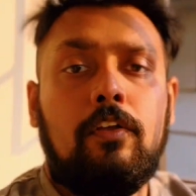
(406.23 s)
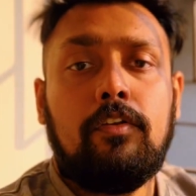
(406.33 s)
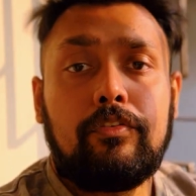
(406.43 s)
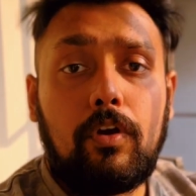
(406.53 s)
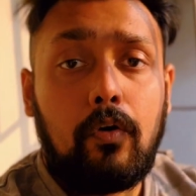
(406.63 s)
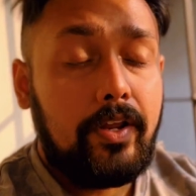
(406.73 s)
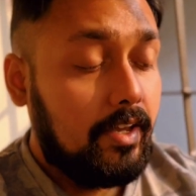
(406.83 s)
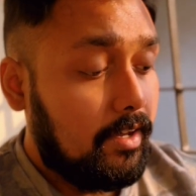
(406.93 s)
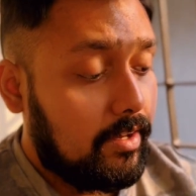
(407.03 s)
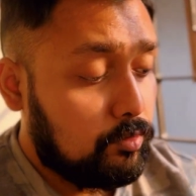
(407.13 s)
Sorry
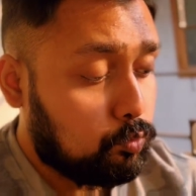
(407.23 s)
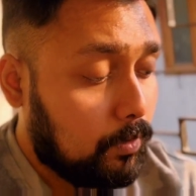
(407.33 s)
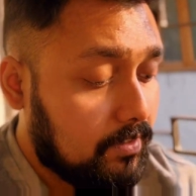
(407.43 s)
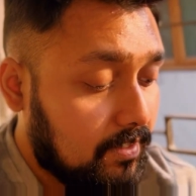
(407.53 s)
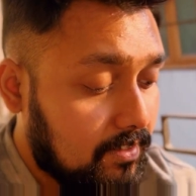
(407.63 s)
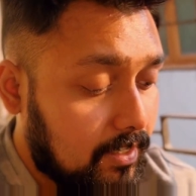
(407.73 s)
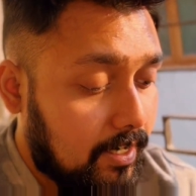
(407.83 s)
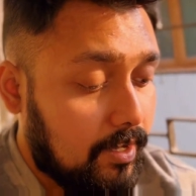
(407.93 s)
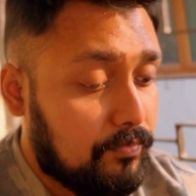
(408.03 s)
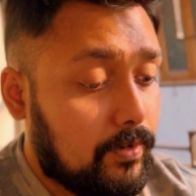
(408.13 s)
guys, one thing
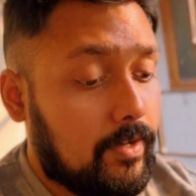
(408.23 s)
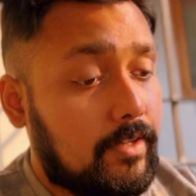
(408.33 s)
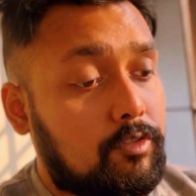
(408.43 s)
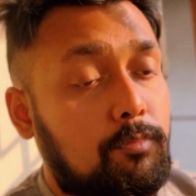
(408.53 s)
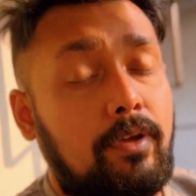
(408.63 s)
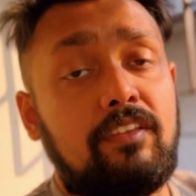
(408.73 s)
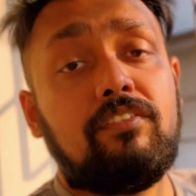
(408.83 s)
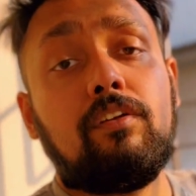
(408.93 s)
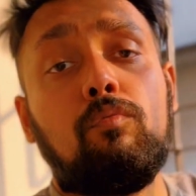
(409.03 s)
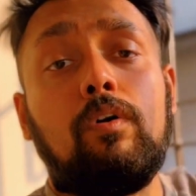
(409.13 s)
that I forgot to
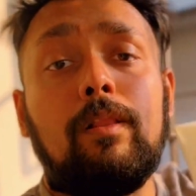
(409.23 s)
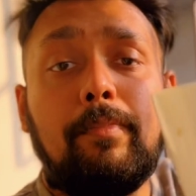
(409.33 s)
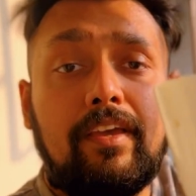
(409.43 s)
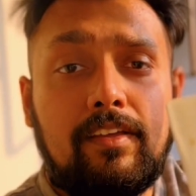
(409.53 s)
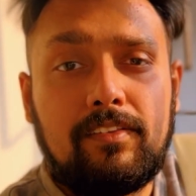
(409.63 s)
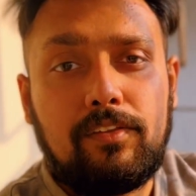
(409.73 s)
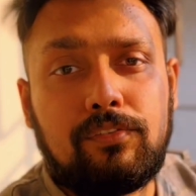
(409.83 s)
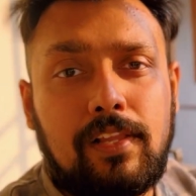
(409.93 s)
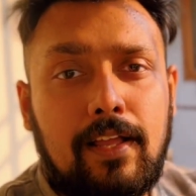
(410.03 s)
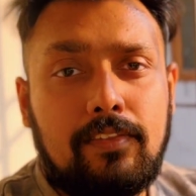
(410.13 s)
mention while making
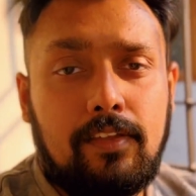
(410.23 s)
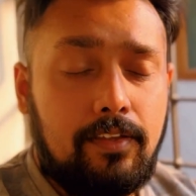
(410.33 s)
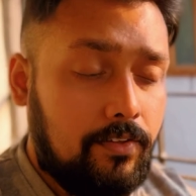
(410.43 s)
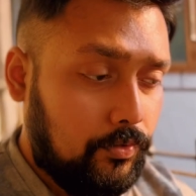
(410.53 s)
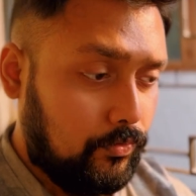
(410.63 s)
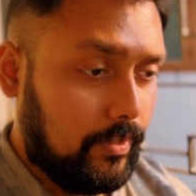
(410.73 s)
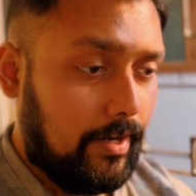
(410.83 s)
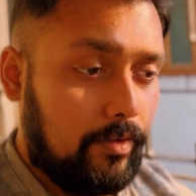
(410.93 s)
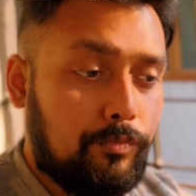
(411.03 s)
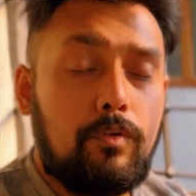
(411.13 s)
this latte is
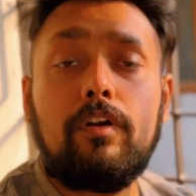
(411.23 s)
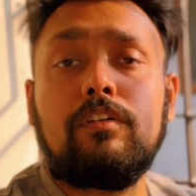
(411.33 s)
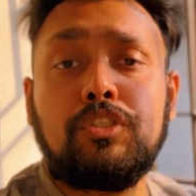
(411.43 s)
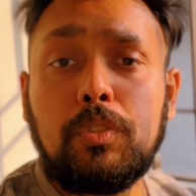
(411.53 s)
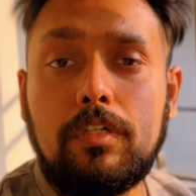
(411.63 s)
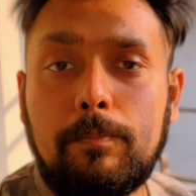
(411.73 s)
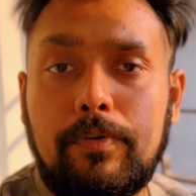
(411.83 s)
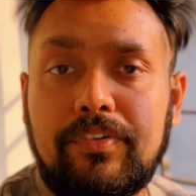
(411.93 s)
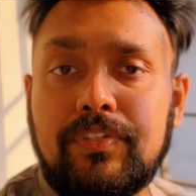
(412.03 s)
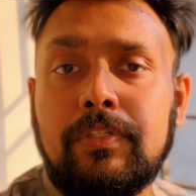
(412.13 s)
that if you are a sugar
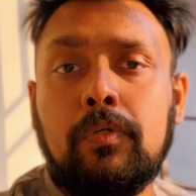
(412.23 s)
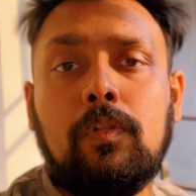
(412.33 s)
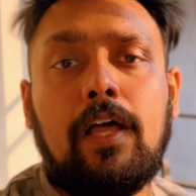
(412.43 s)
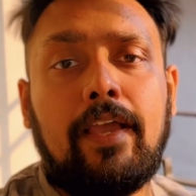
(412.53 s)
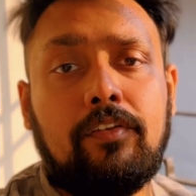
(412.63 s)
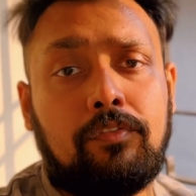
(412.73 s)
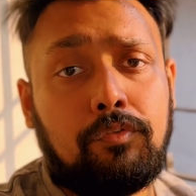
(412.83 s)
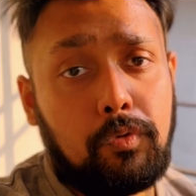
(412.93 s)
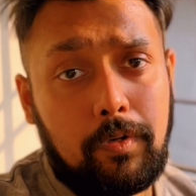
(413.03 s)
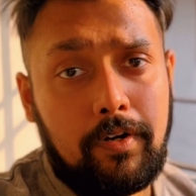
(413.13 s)
person, you like
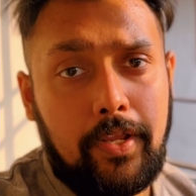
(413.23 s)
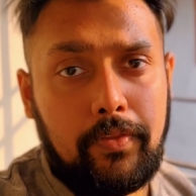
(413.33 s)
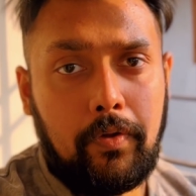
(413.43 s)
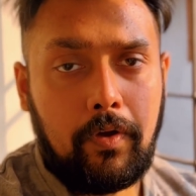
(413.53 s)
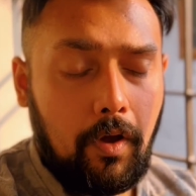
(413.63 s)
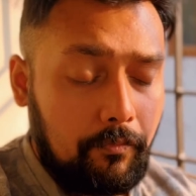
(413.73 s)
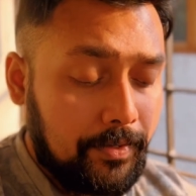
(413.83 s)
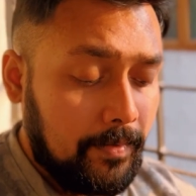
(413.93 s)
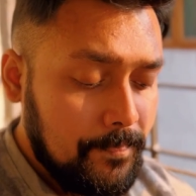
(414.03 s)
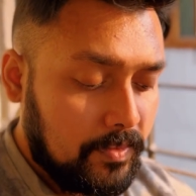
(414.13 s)
sugar in your
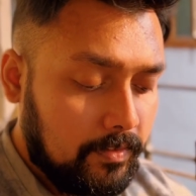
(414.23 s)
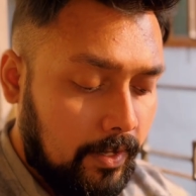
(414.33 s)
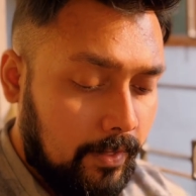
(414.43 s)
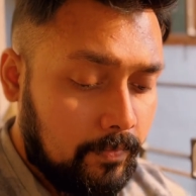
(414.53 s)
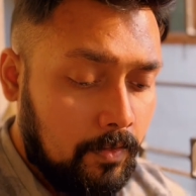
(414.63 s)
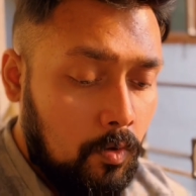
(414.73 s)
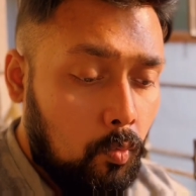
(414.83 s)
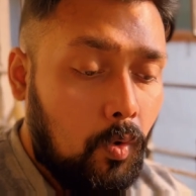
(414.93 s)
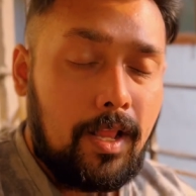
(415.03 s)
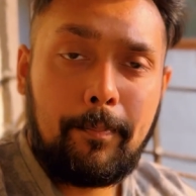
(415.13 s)
coffee, then
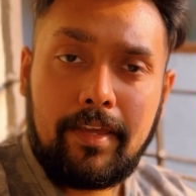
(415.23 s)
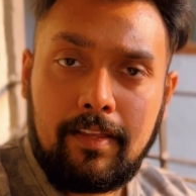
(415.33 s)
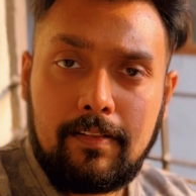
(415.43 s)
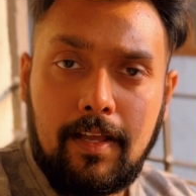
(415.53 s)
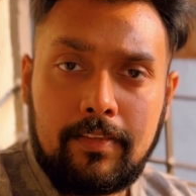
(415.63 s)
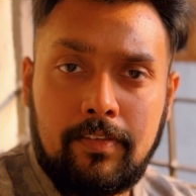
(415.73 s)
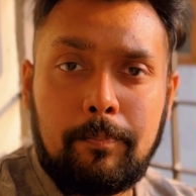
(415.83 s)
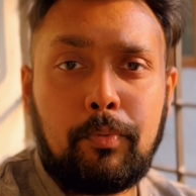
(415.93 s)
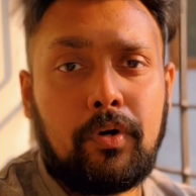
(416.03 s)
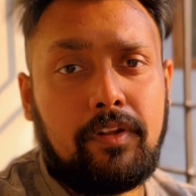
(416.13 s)
while making
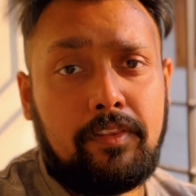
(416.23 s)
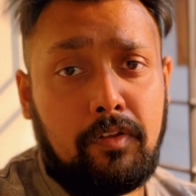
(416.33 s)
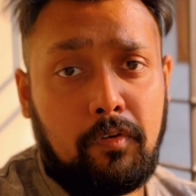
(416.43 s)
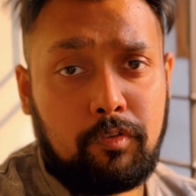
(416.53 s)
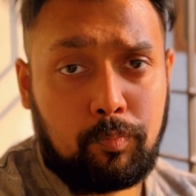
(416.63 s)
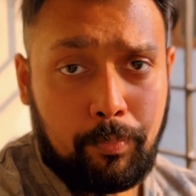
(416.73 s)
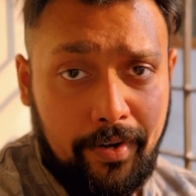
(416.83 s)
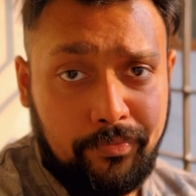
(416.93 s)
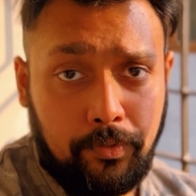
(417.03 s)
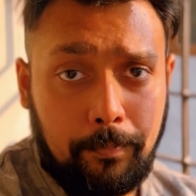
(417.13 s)
latte, put it in your
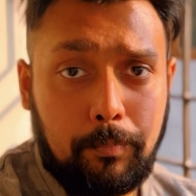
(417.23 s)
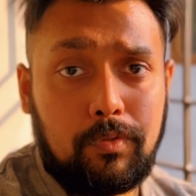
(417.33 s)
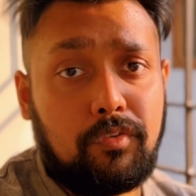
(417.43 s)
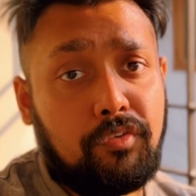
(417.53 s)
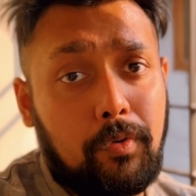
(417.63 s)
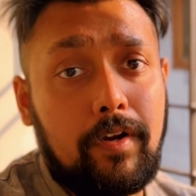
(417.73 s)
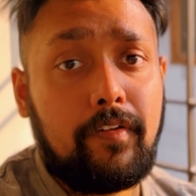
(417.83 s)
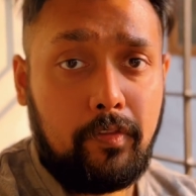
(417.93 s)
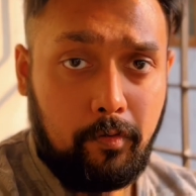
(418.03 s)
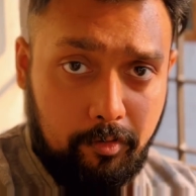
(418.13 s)
espresso. Put the sugar
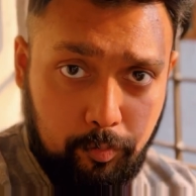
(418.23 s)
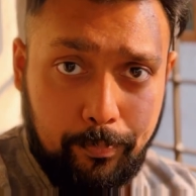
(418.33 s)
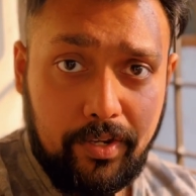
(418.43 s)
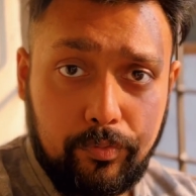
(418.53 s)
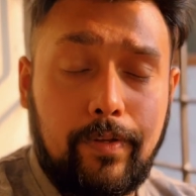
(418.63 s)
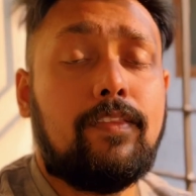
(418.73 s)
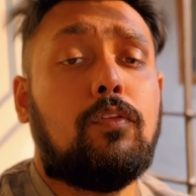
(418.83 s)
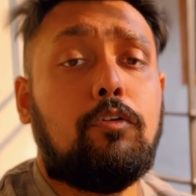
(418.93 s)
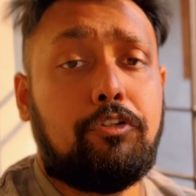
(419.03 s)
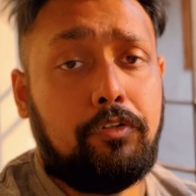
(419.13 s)
in your espresso and
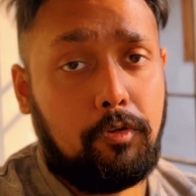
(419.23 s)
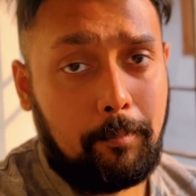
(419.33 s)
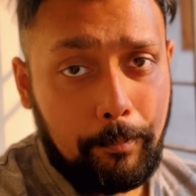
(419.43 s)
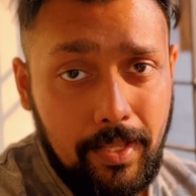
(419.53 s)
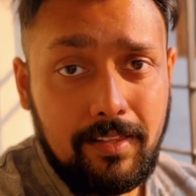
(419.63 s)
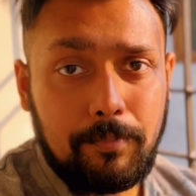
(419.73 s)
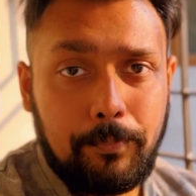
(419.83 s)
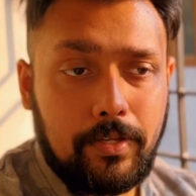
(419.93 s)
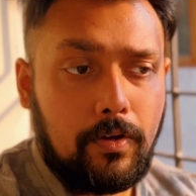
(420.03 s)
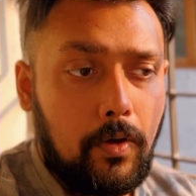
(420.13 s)
not in your
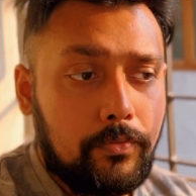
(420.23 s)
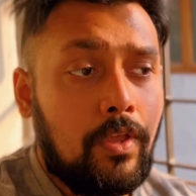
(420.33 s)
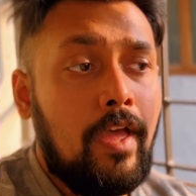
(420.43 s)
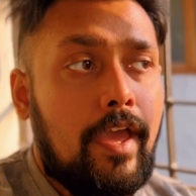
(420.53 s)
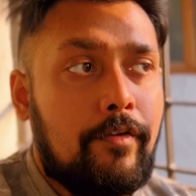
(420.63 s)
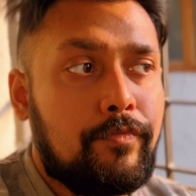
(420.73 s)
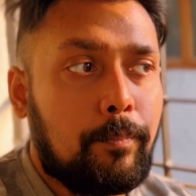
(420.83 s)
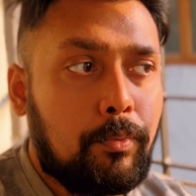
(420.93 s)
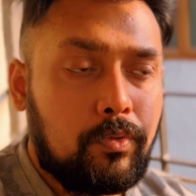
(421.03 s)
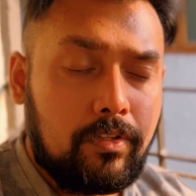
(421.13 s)
milk, because if
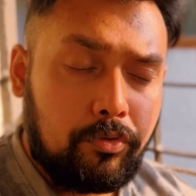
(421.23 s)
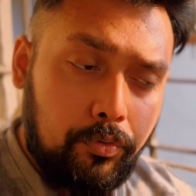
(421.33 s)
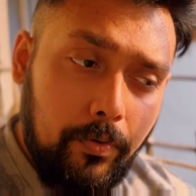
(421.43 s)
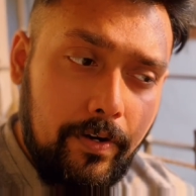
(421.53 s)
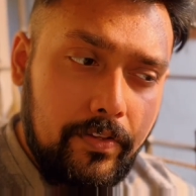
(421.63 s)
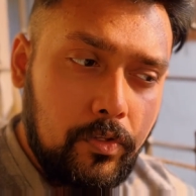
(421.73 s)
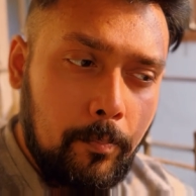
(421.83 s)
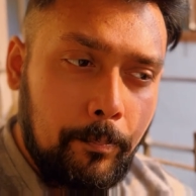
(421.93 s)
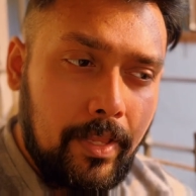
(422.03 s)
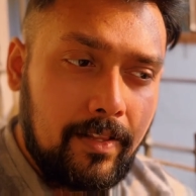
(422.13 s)
you put the sugar in
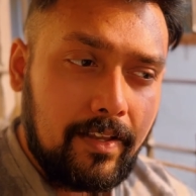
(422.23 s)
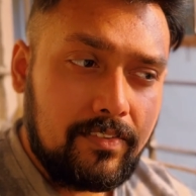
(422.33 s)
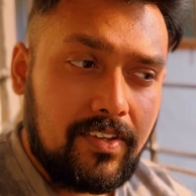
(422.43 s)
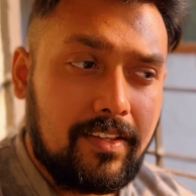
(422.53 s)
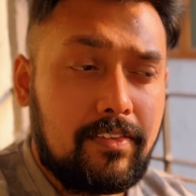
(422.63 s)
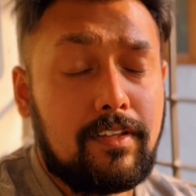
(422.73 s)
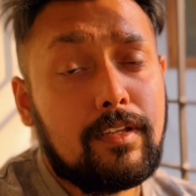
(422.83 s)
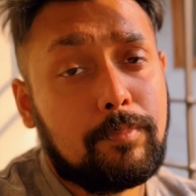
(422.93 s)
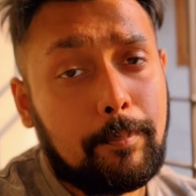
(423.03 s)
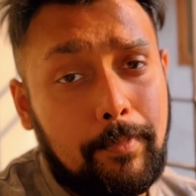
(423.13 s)
your milk, it's gonna thin
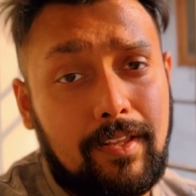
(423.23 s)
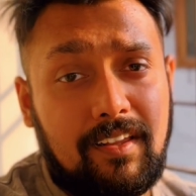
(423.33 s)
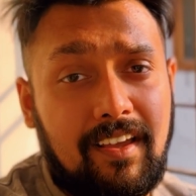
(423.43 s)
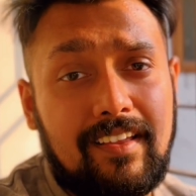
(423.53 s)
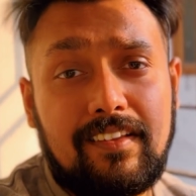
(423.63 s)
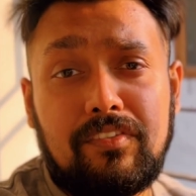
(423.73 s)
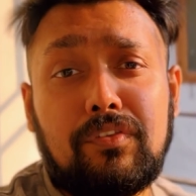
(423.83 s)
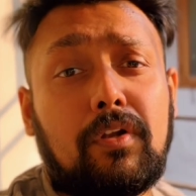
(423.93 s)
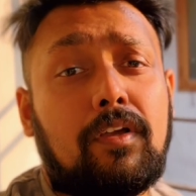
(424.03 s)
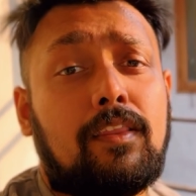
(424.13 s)
up the milk and
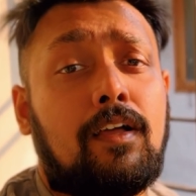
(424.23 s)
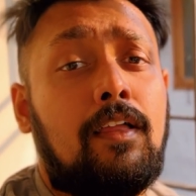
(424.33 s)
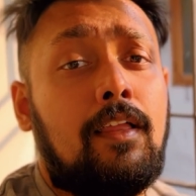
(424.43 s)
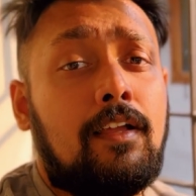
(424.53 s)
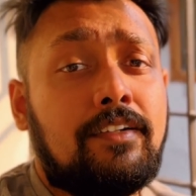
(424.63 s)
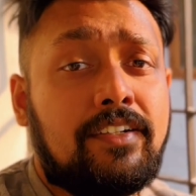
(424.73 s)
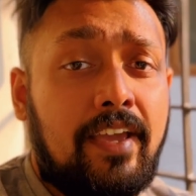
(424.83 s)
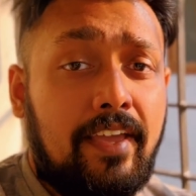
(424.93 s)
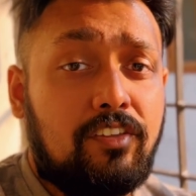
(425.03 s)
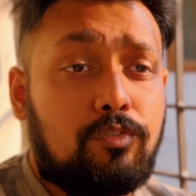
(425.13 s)
it's not gonna
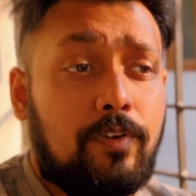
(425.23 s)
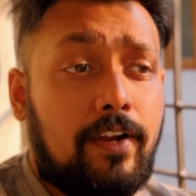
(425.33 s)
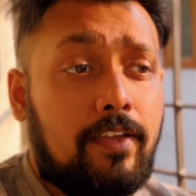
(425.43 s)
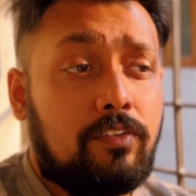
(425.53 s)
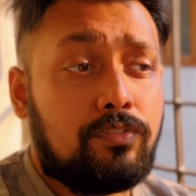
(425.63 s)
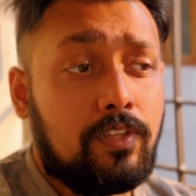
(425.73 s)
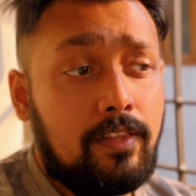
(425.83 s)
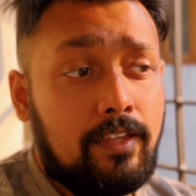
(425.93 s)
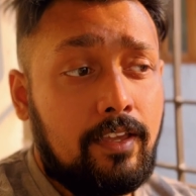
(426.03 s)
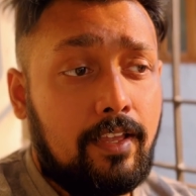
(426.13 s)
taste very
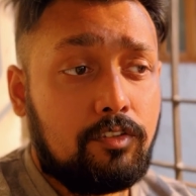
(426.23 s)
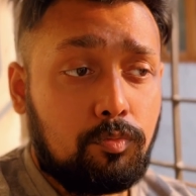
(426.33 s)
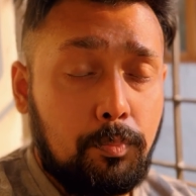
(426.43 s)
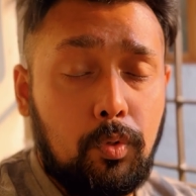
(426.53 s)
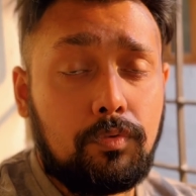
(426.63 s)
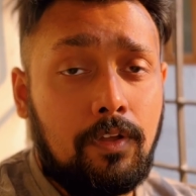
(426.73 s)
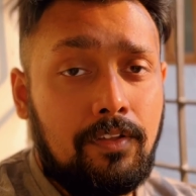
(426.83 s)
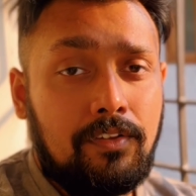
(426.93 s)
silky and smooth.